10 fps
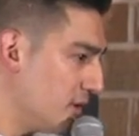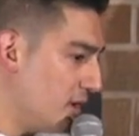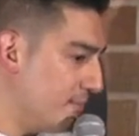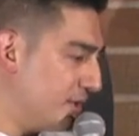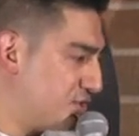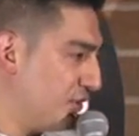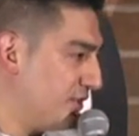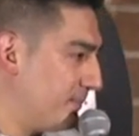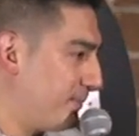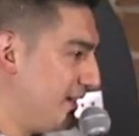But during
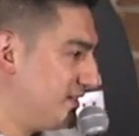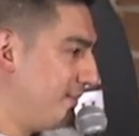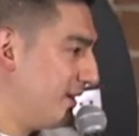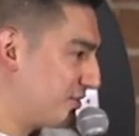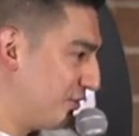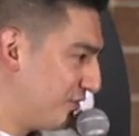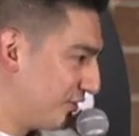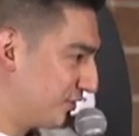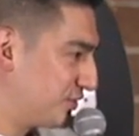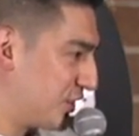the pandemic, during the
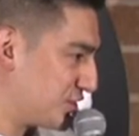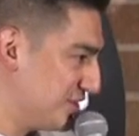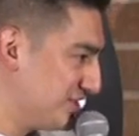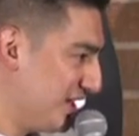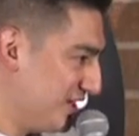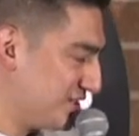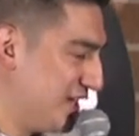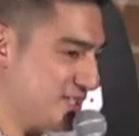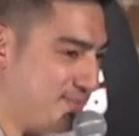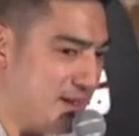restrictions, just had
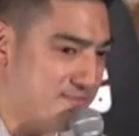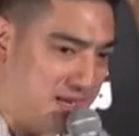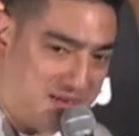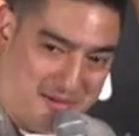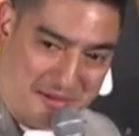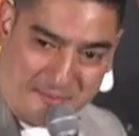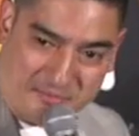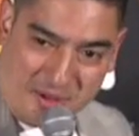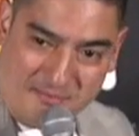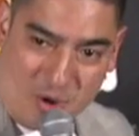to be me.
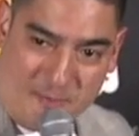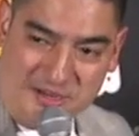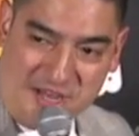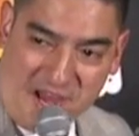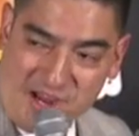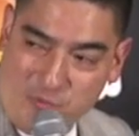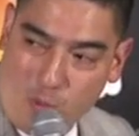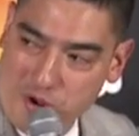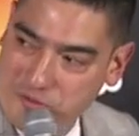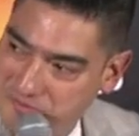Moped gang of
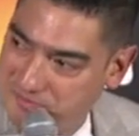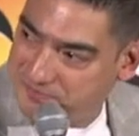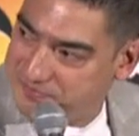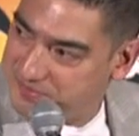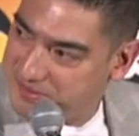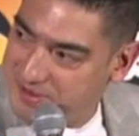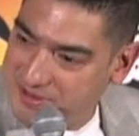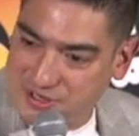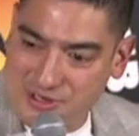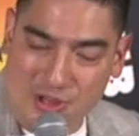one. I was
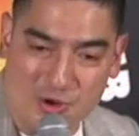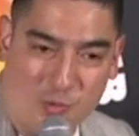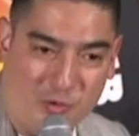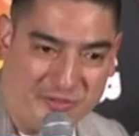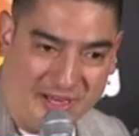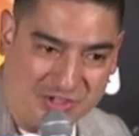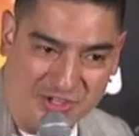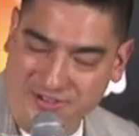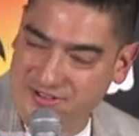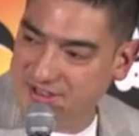going to lone wolf that
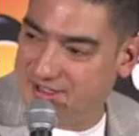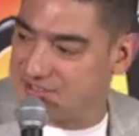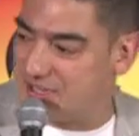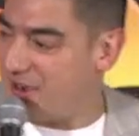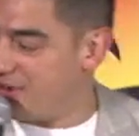shit. And I was like, I